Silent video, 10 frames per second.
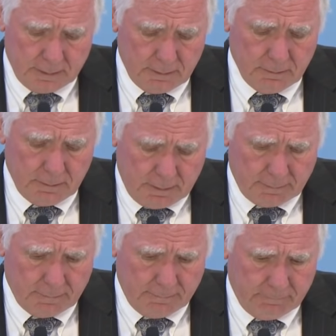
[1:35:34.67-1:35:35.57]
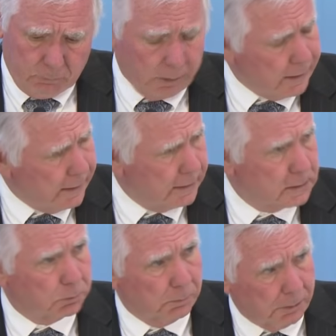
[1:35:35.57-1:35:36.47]
a lot of what he
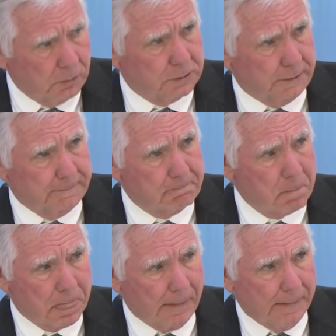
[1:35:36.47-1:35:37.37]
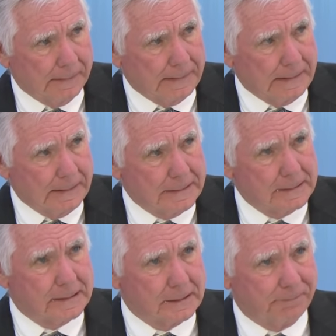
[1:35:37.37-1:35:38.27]
is proposing
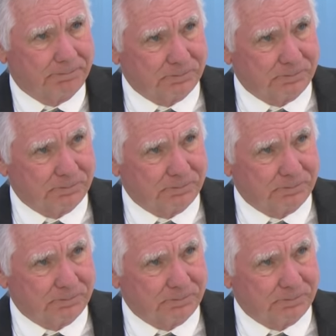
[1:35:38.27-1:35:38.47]
is,